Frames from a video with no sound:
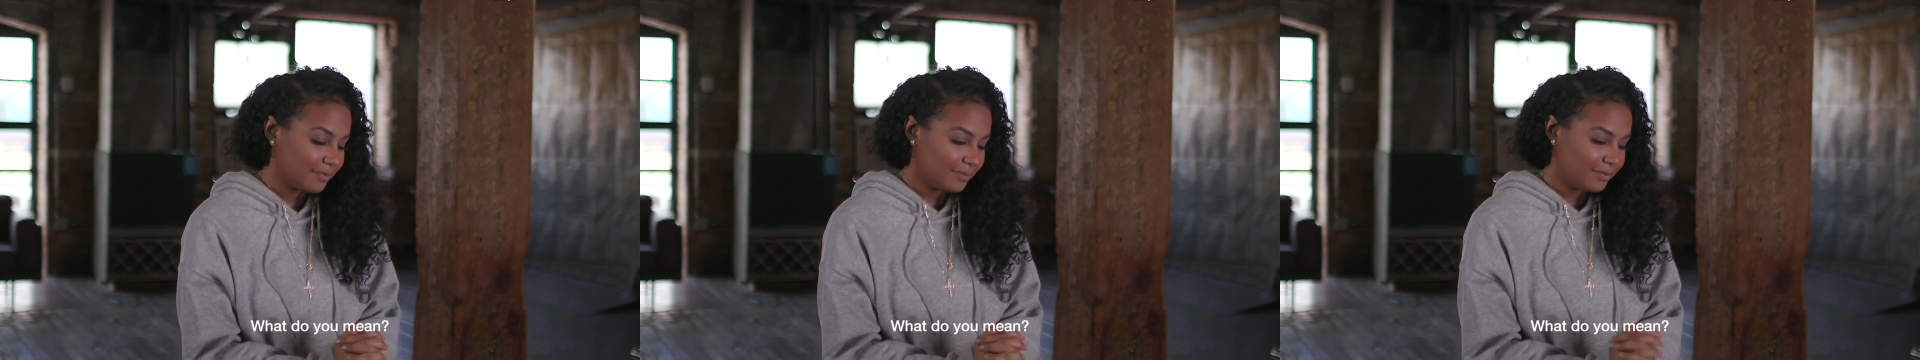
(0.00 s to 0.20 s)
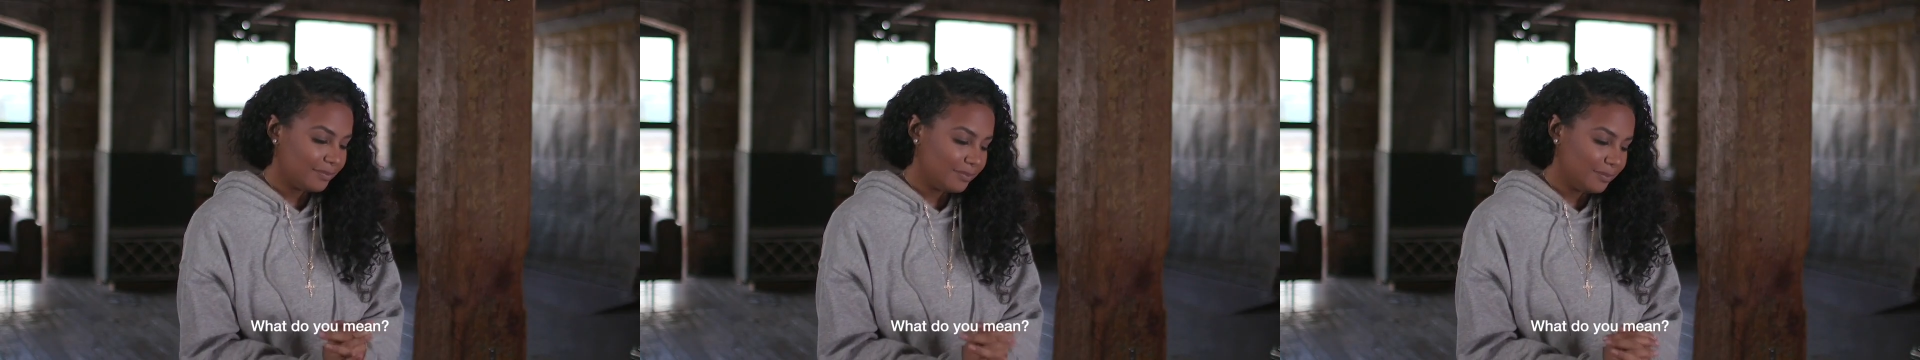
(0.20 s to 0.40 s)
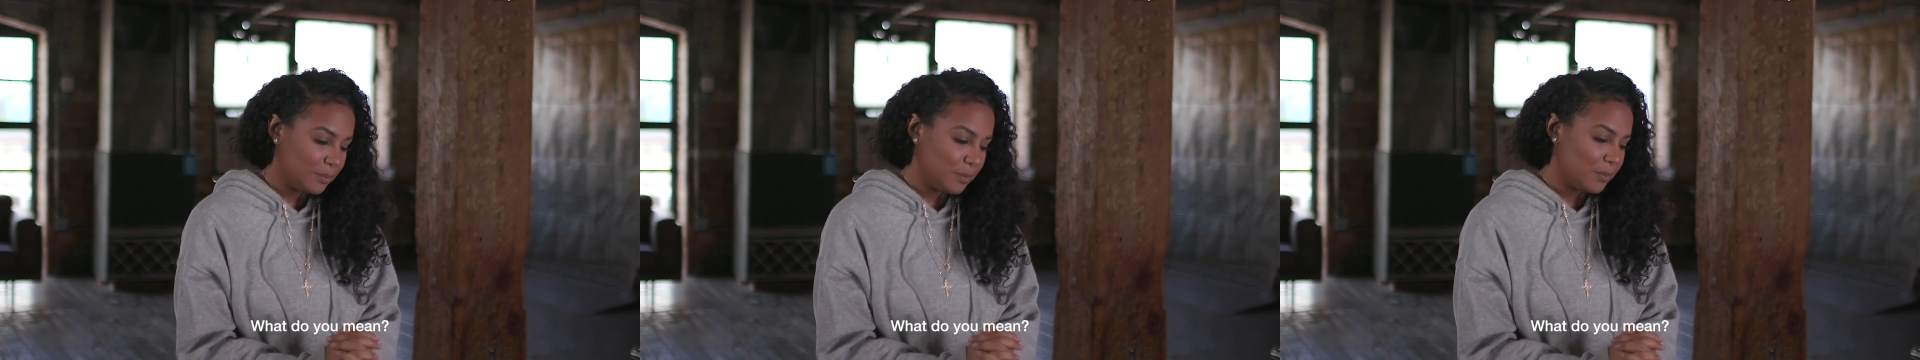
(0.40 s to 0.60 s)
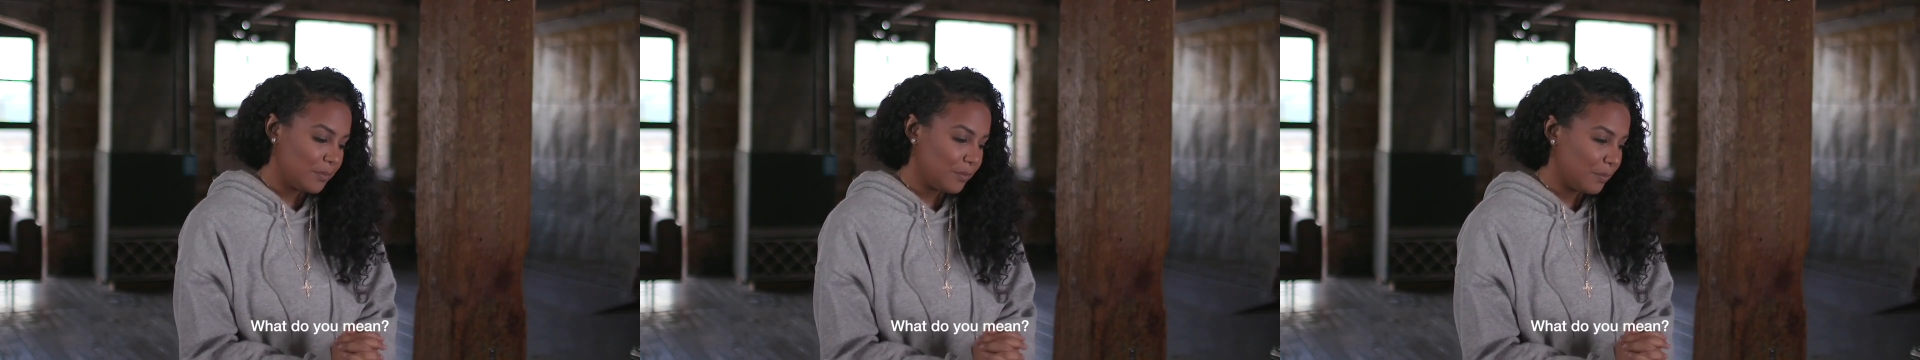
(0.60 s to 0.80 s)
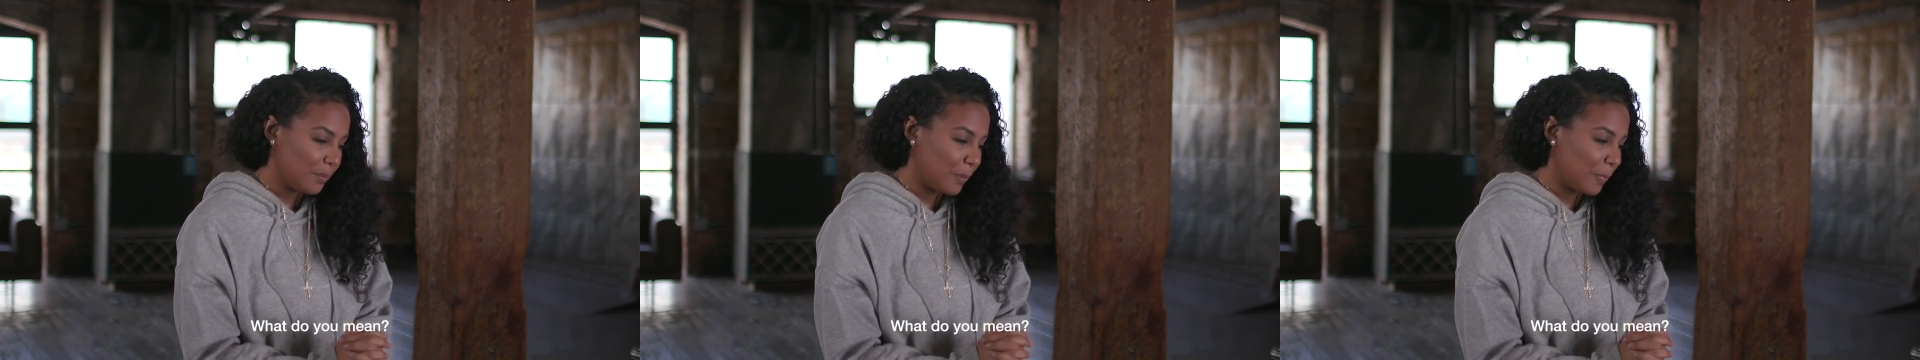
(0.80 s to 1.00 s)
What do you mean?
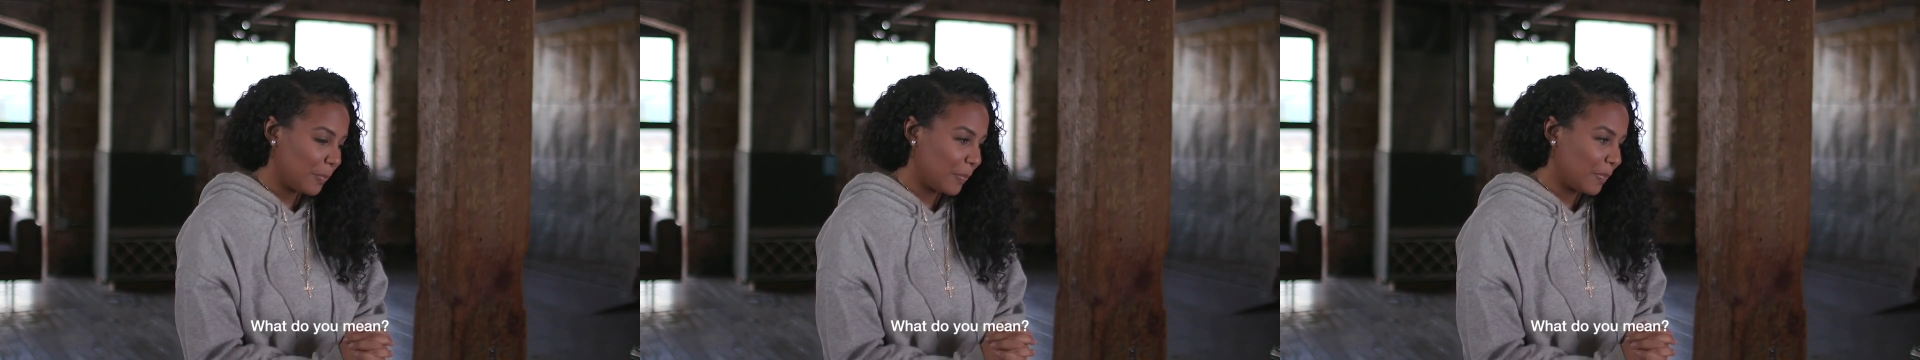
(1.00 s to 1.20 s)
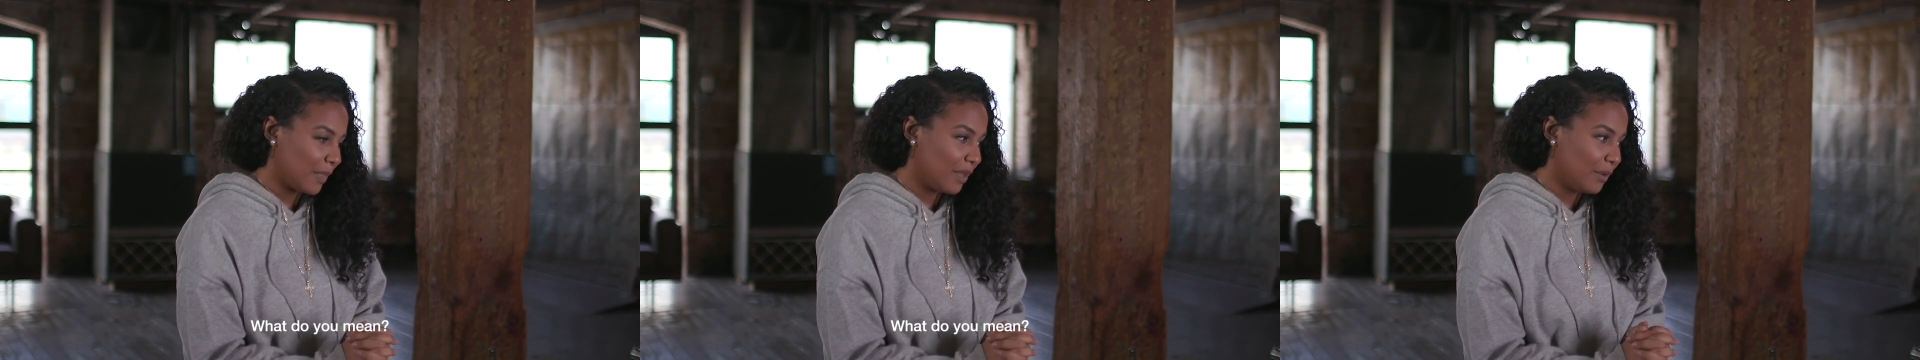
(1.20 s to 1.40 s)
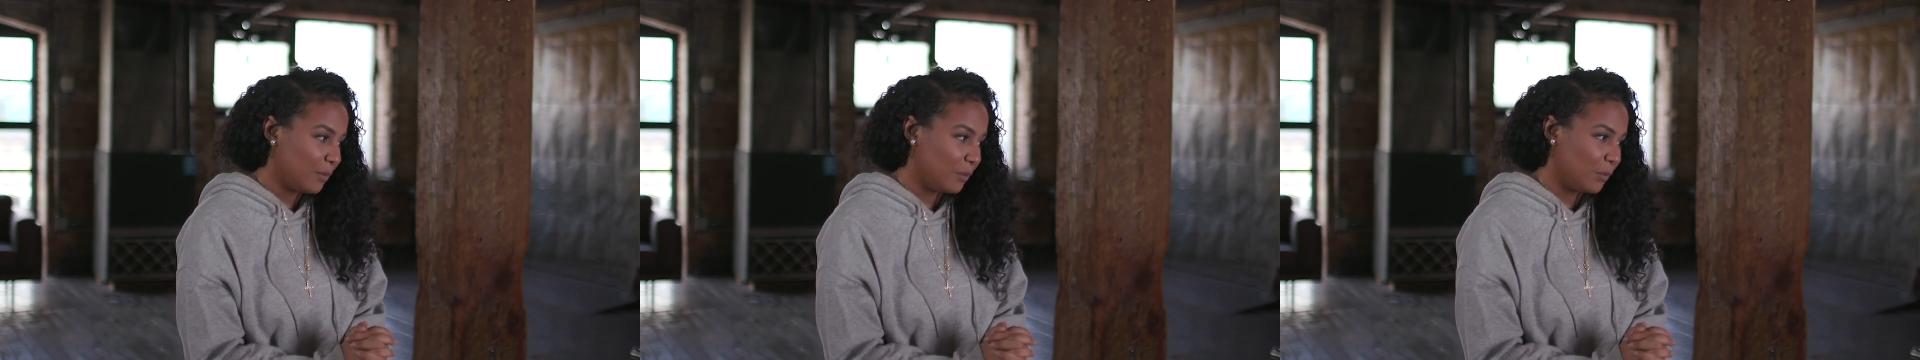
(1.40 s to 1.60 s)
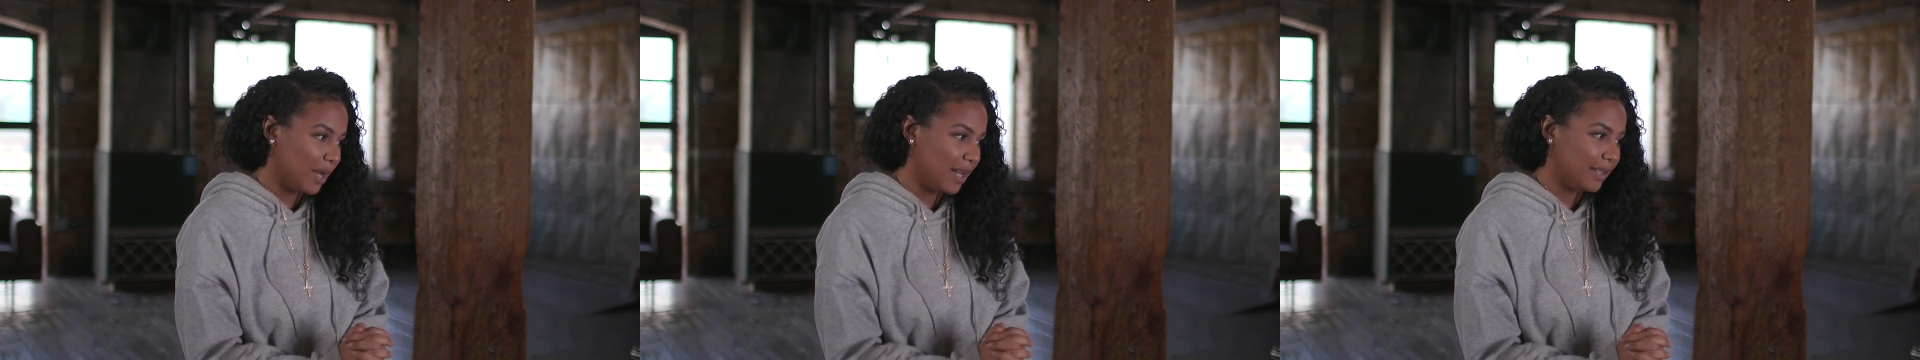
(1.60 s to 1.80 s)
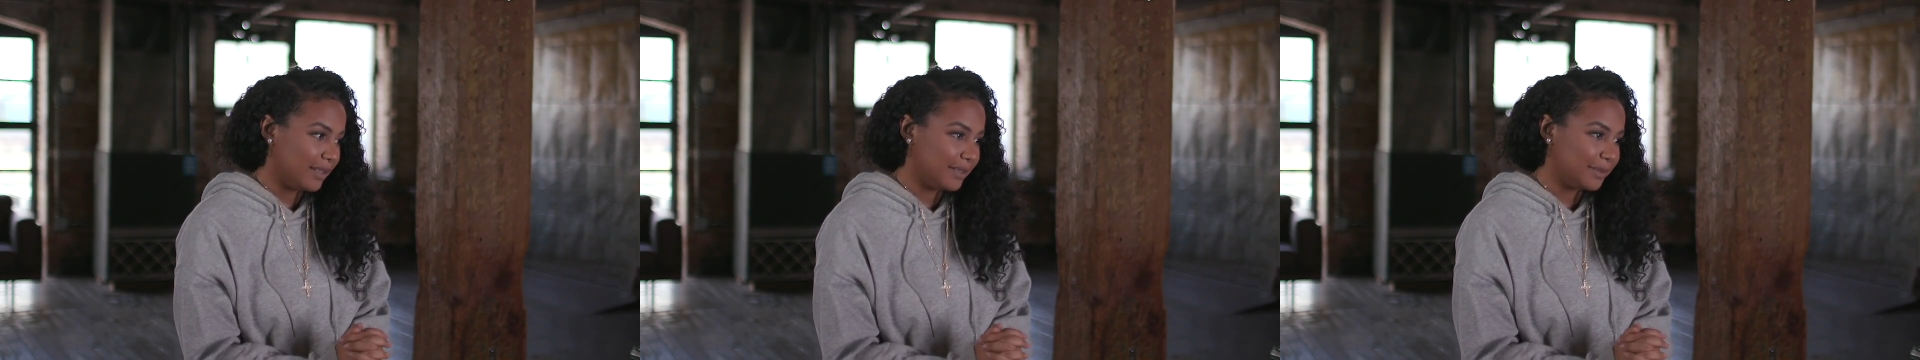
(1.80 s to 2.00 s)

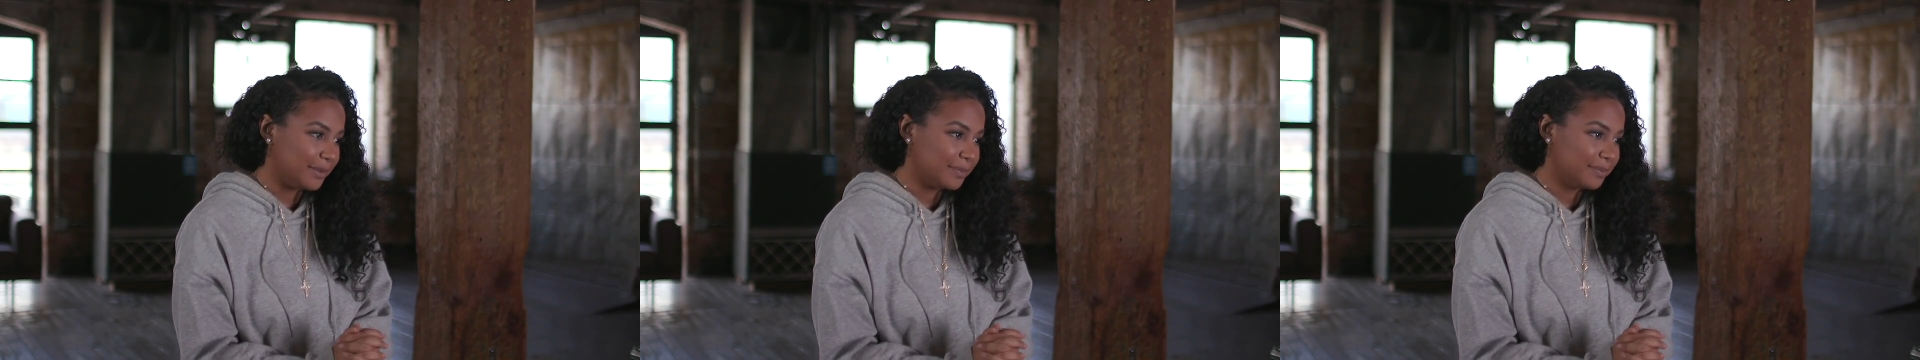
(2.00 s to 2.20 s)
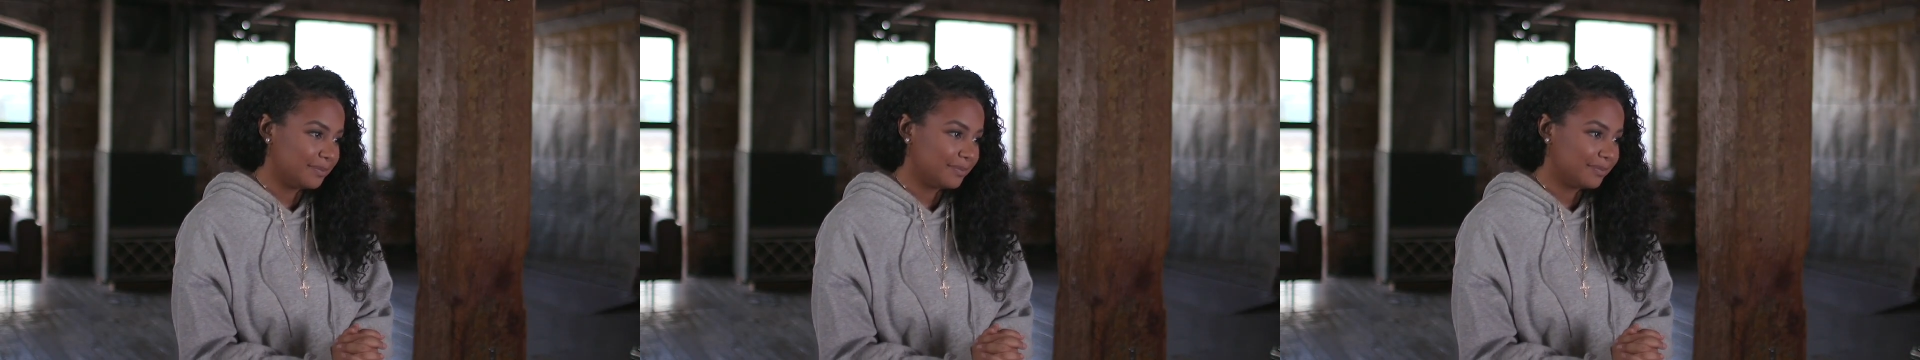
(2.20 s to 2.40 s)
Well,